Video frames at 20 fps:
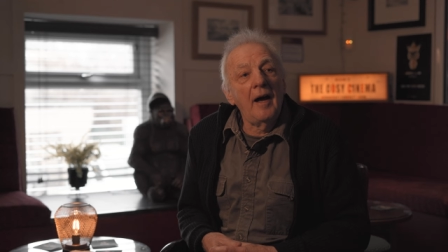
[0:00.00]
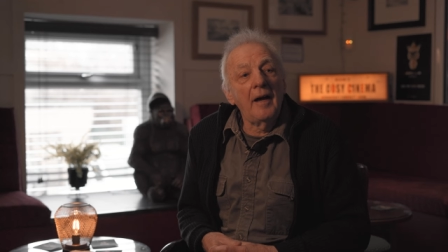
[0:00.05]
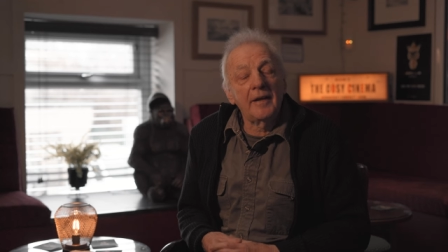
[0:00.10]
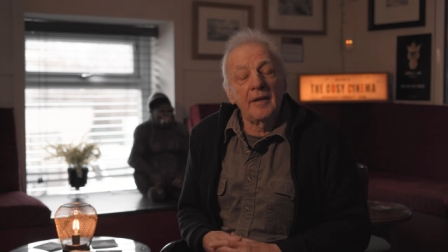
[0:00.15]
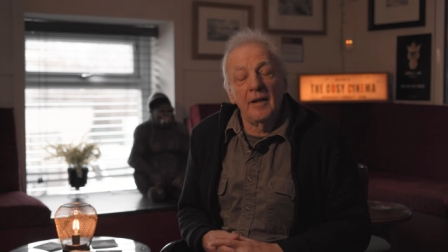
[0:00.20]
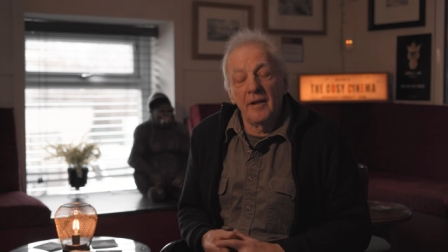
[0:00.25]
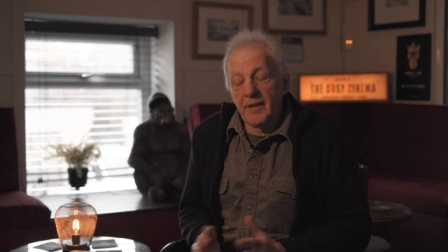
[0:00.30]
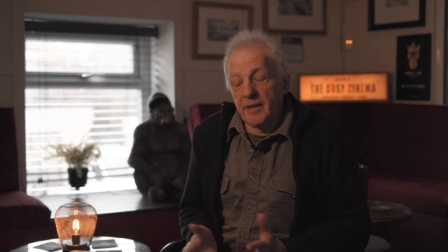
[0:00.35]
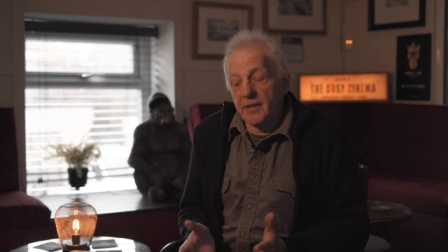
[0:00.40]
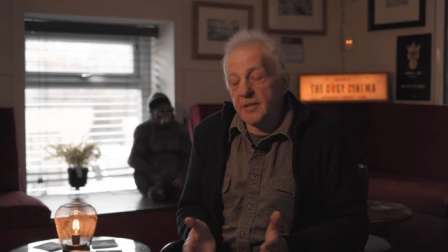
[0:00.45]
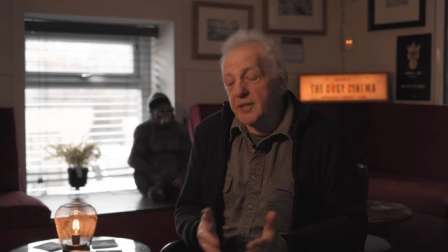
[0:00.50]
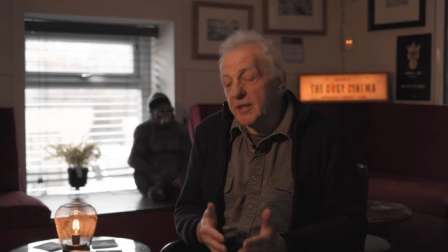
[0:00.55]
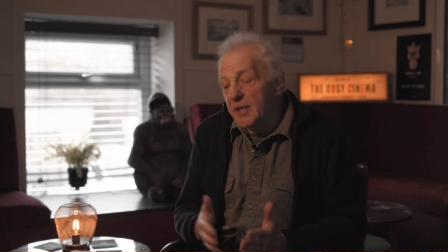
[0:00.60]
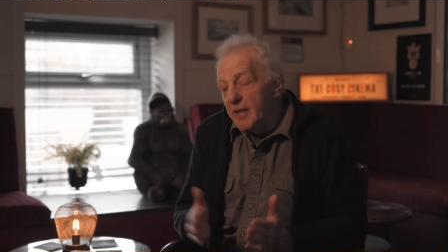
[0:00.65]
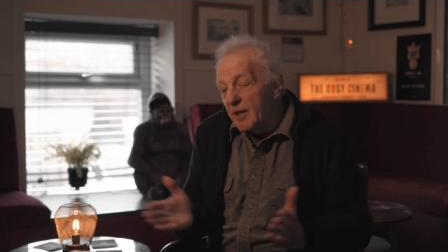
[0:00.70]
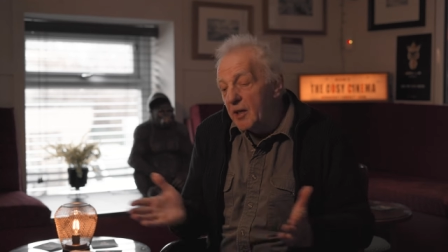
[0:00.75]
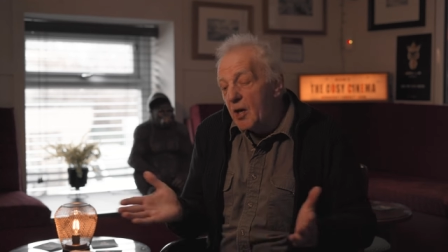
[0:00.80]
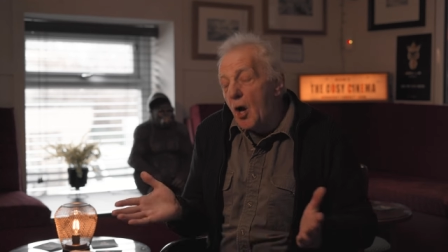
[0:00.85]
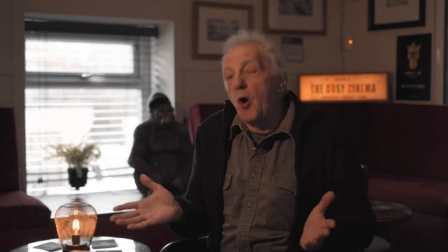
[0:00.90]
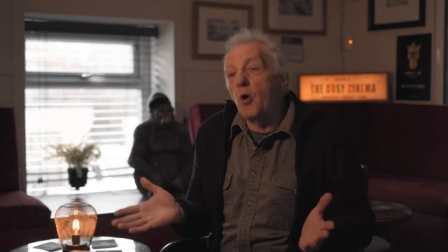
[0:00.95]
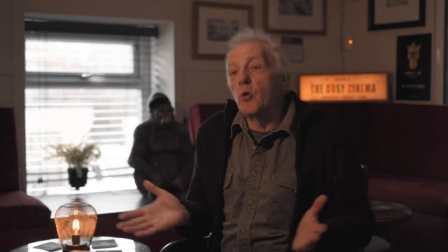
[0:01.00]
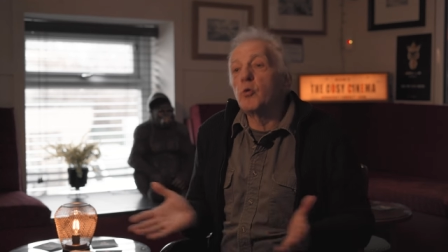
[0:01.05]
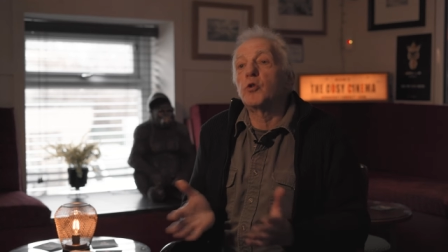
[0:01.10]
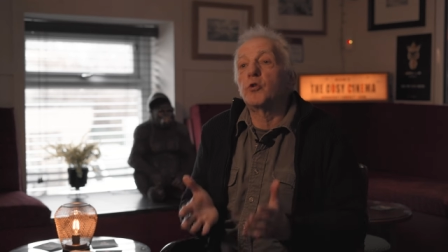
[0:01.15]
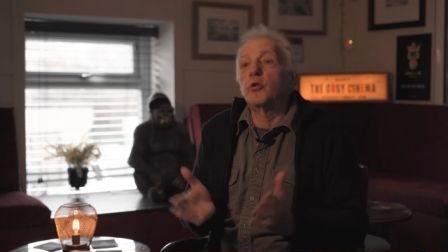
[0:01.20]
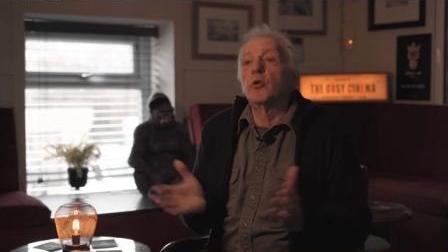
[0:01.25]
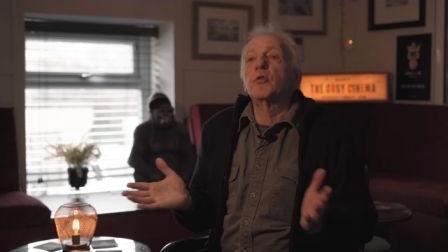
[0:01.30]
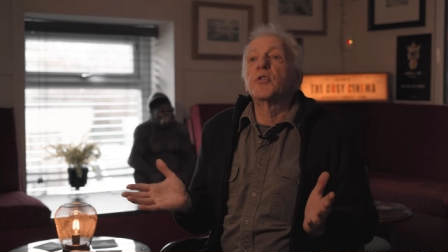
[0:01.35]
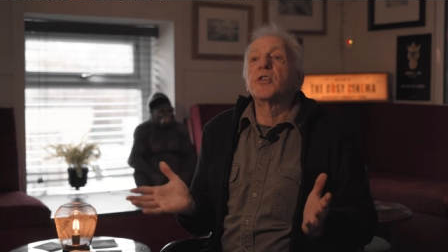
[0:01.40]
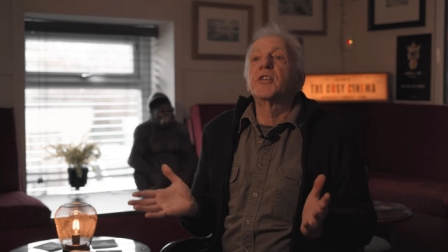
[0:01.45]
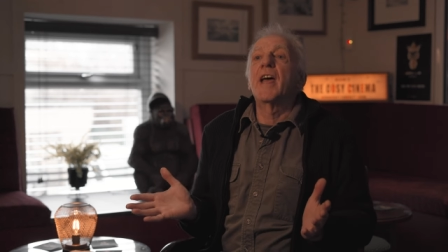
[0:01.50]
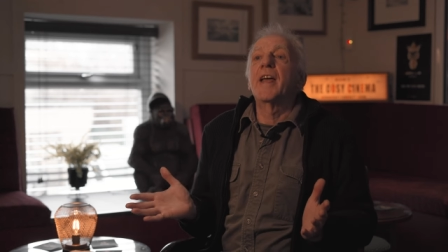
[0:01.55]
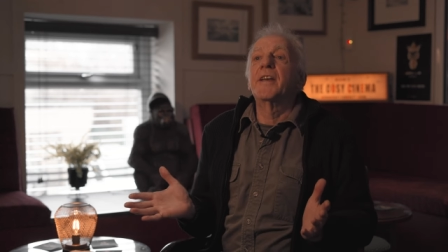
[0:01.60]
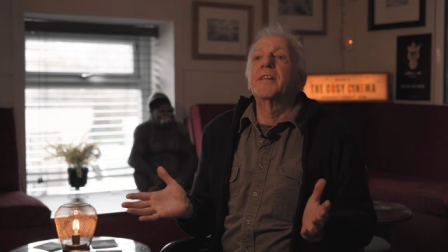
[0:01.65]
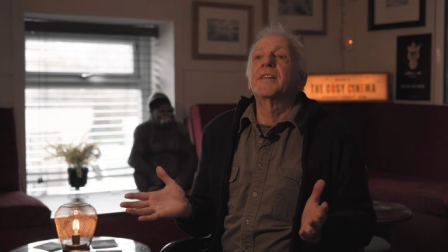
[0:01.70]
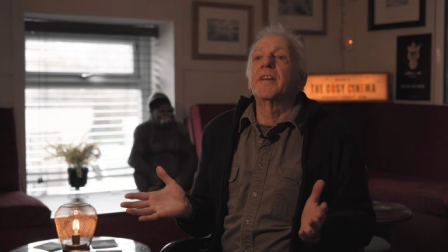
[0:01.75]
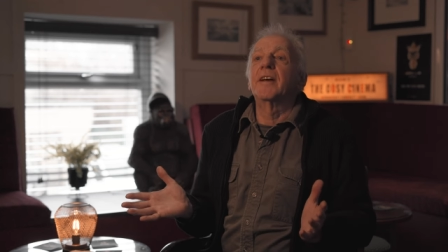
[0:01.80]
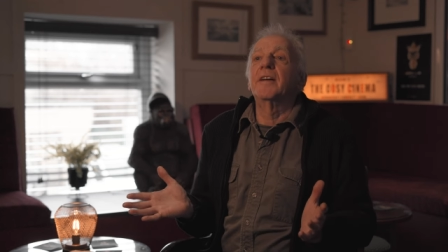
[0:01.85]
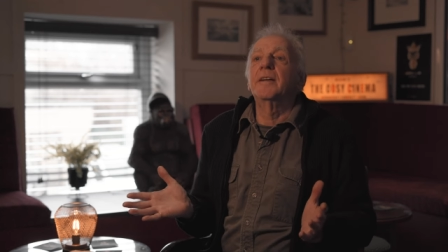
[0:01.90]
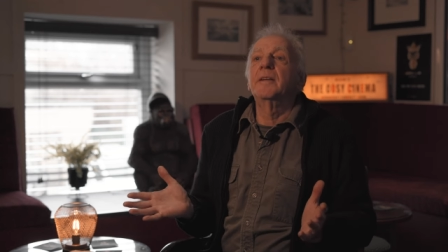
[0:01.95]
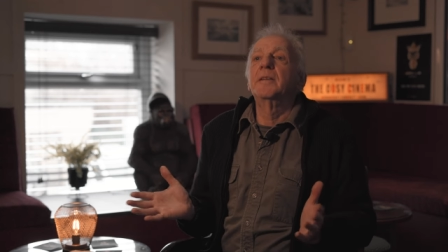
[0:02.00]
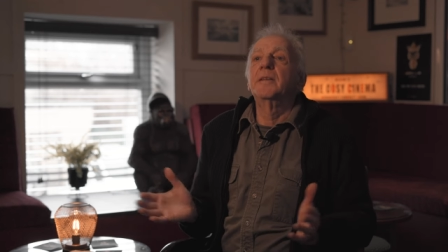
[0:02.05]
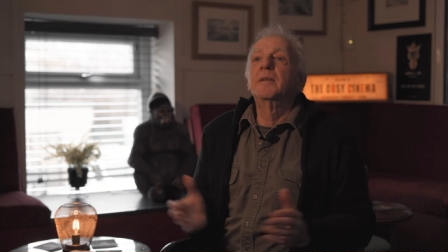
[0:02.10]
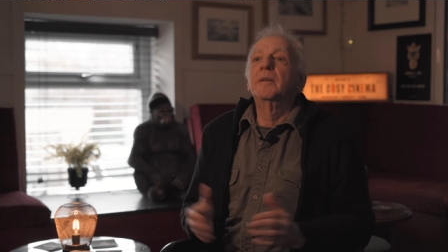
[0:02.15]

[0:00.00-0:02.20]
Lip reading: I'd like to see a cultural centre